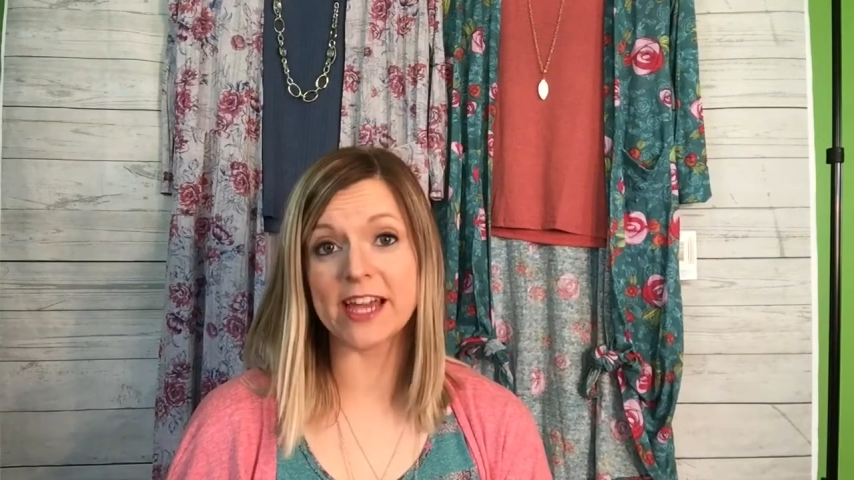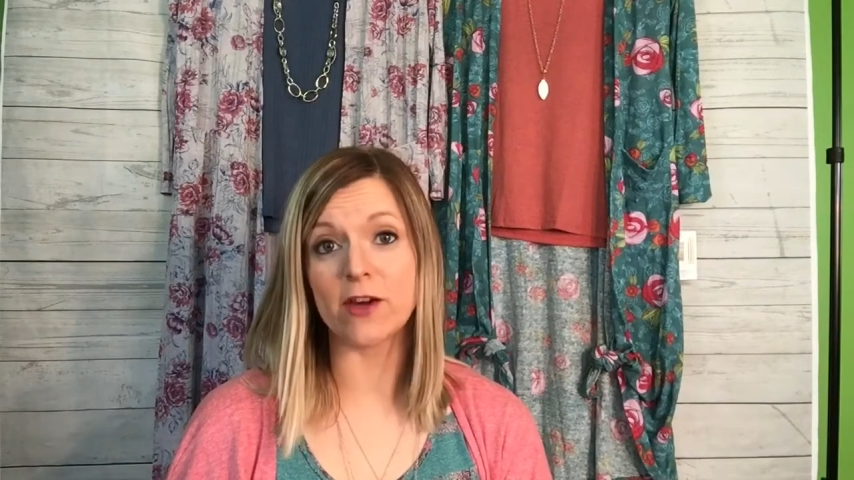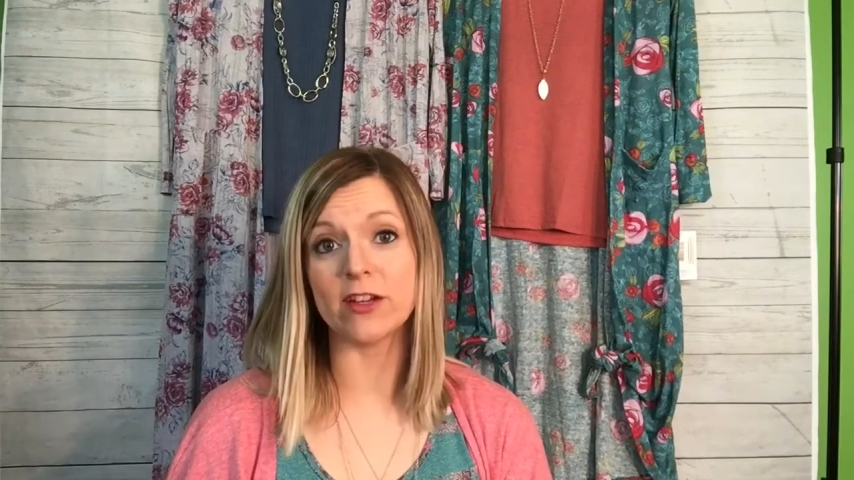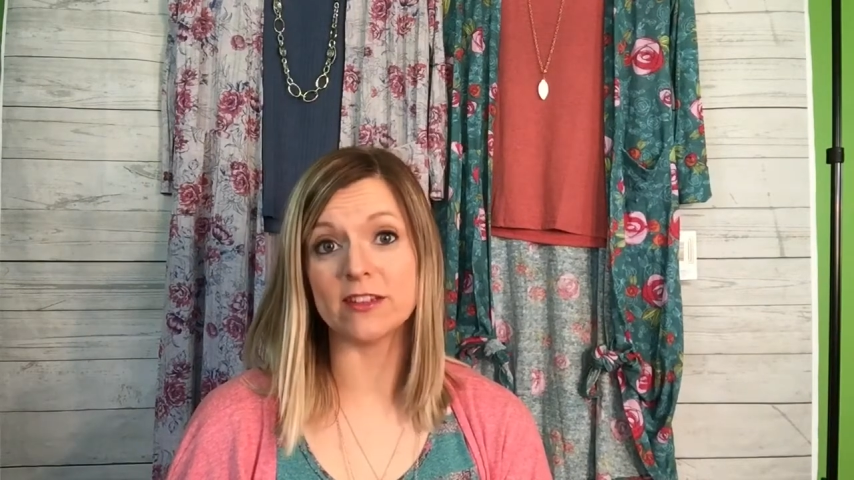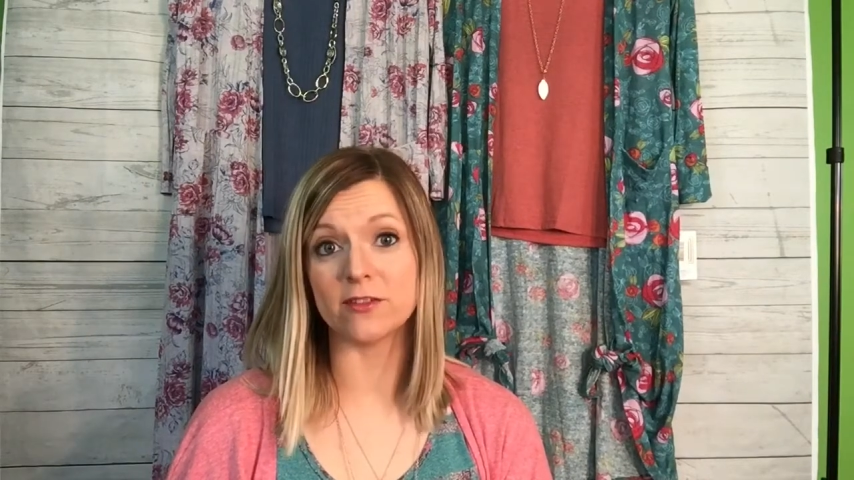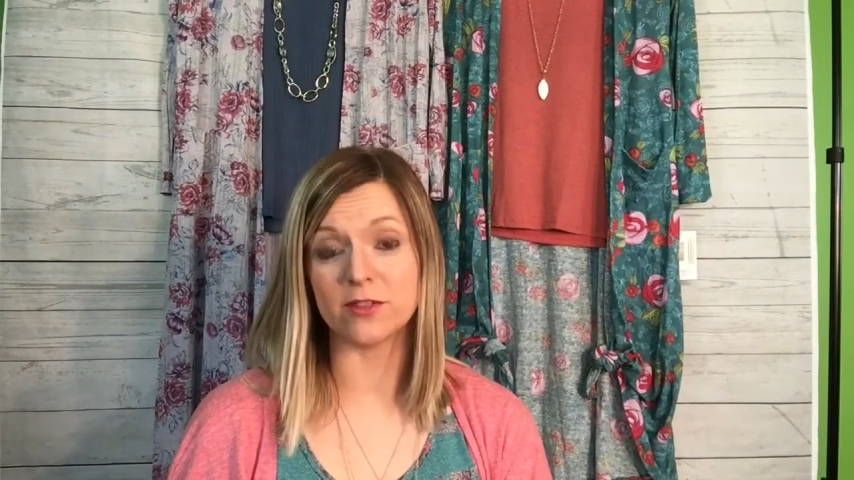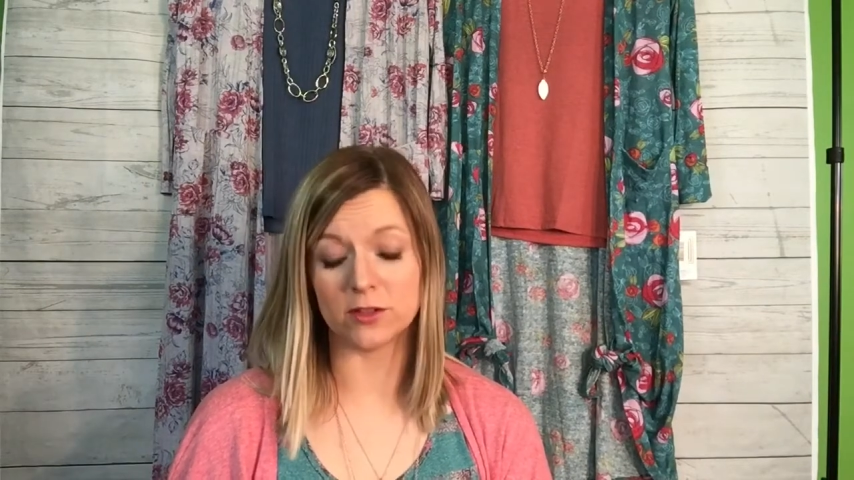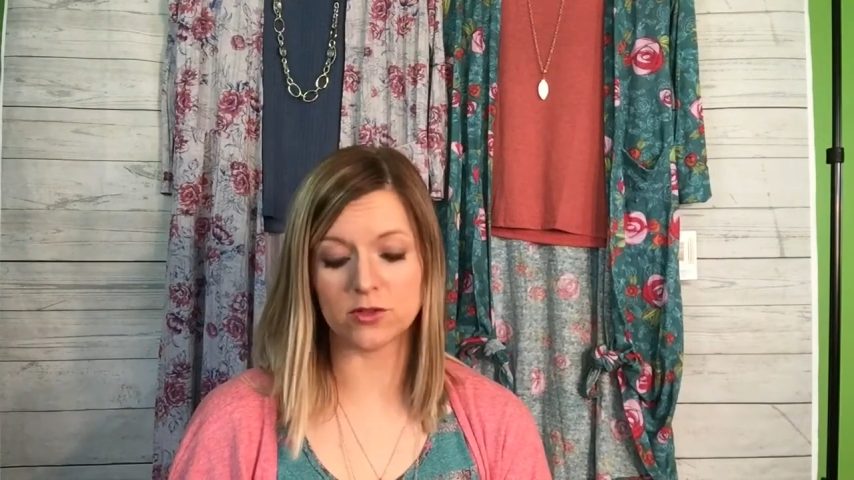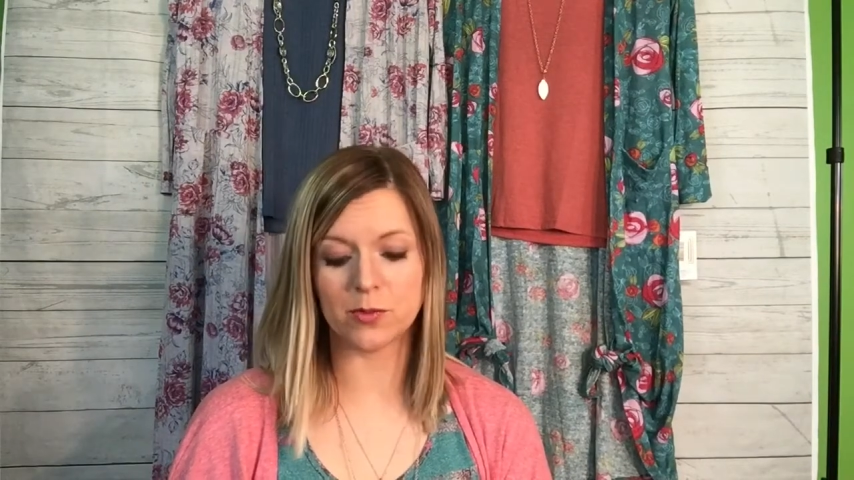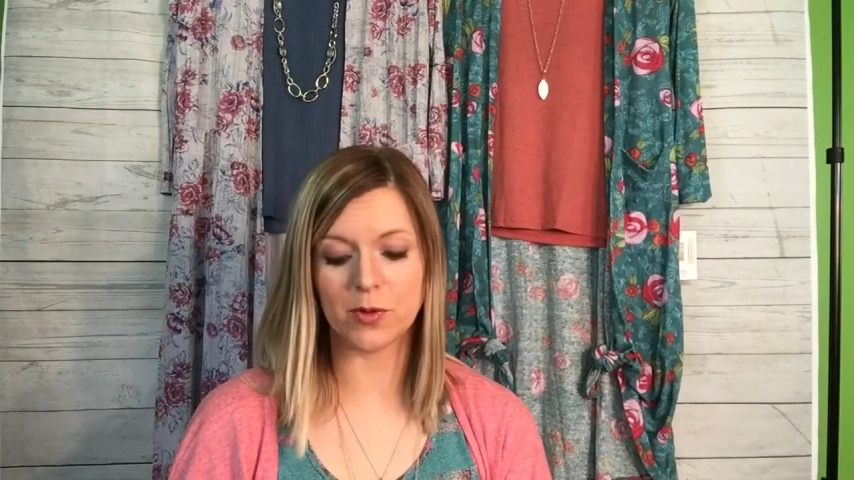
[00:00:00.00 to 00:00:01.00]
out in the
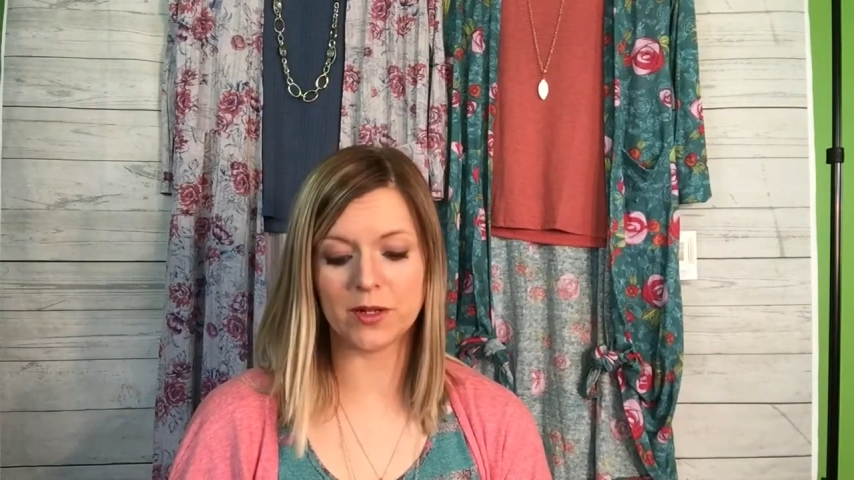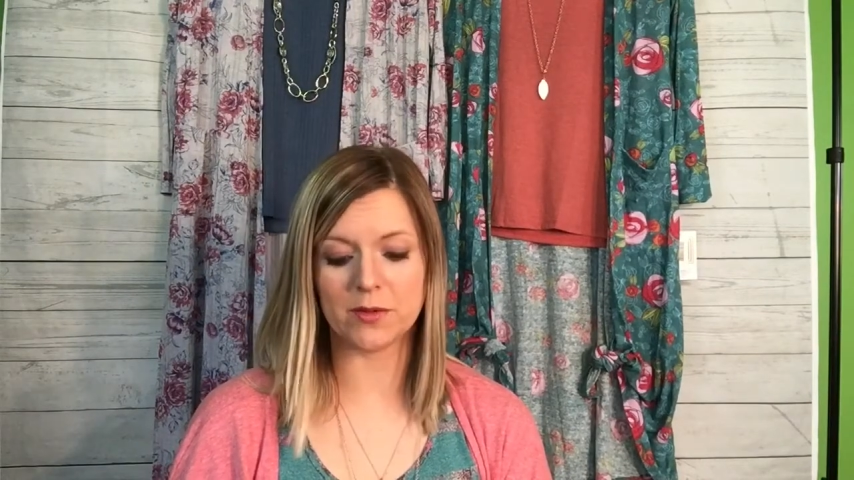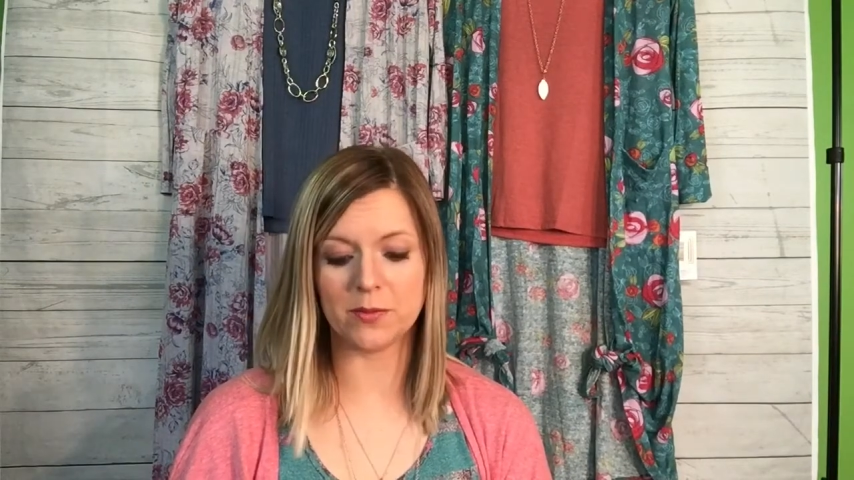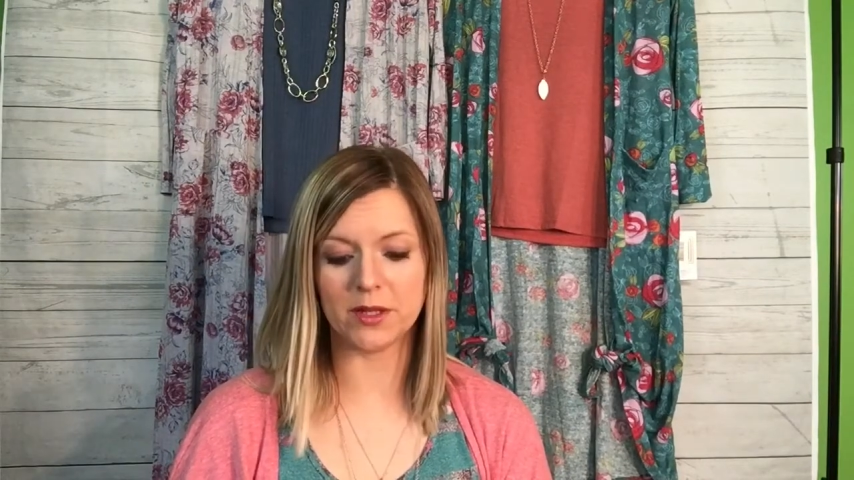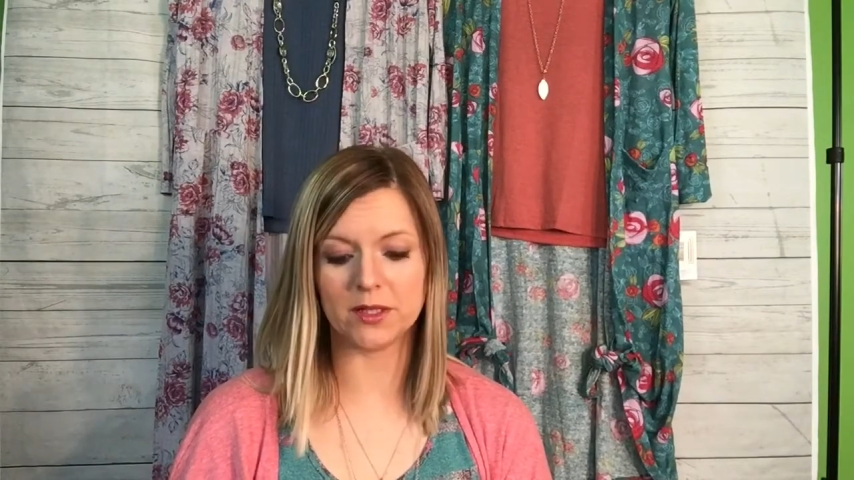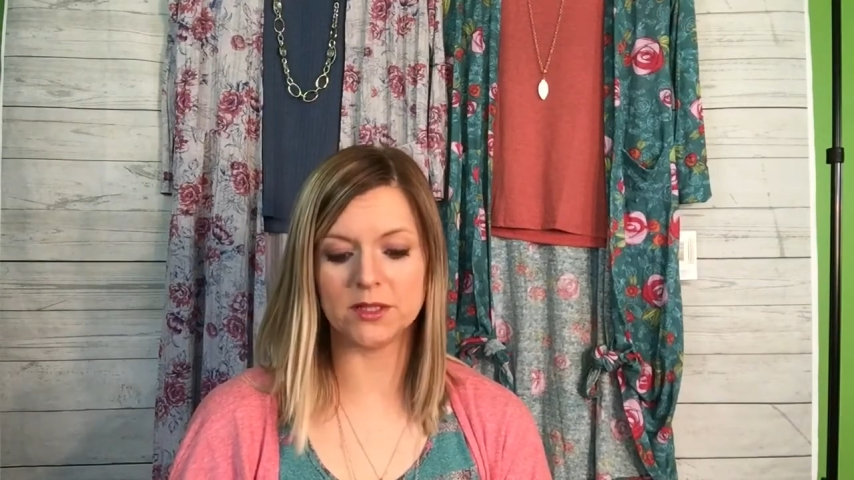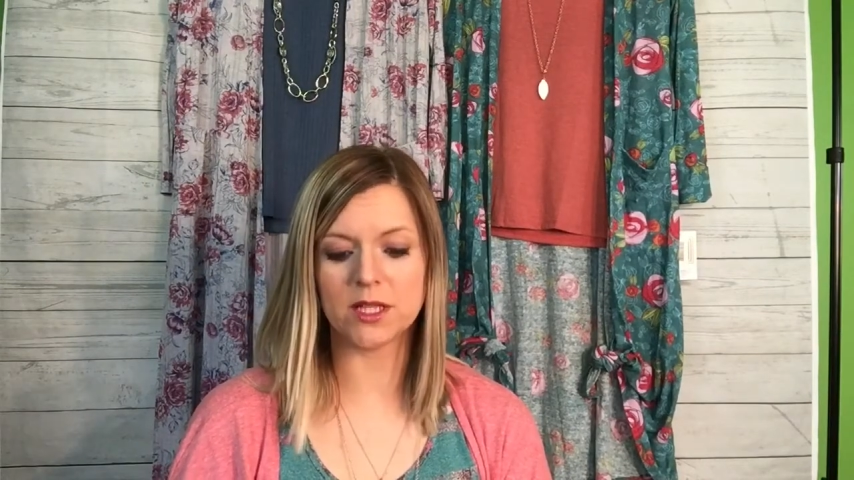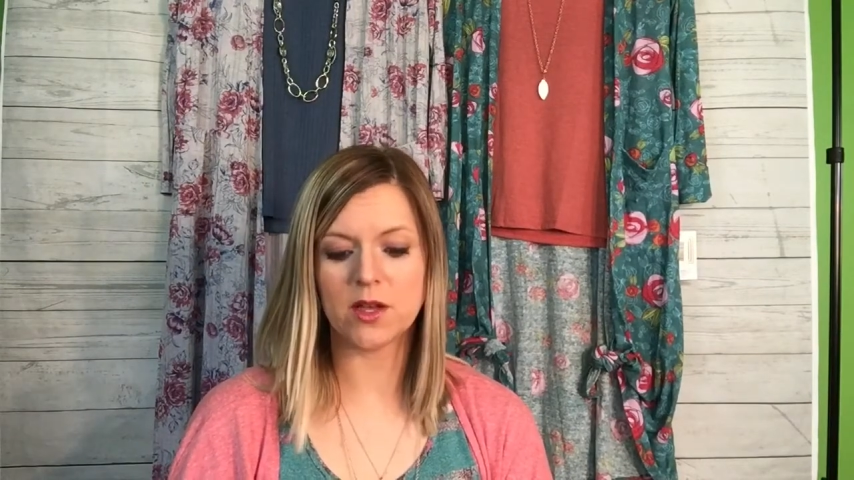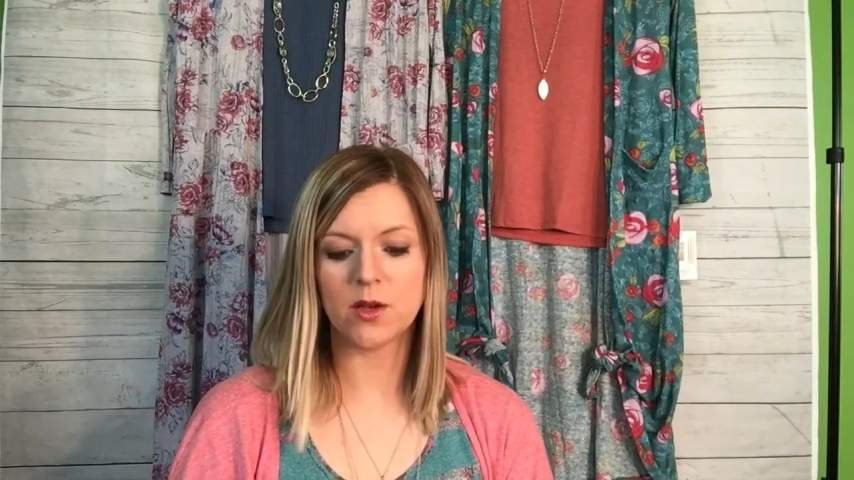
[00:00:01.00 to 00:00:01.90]
field report and build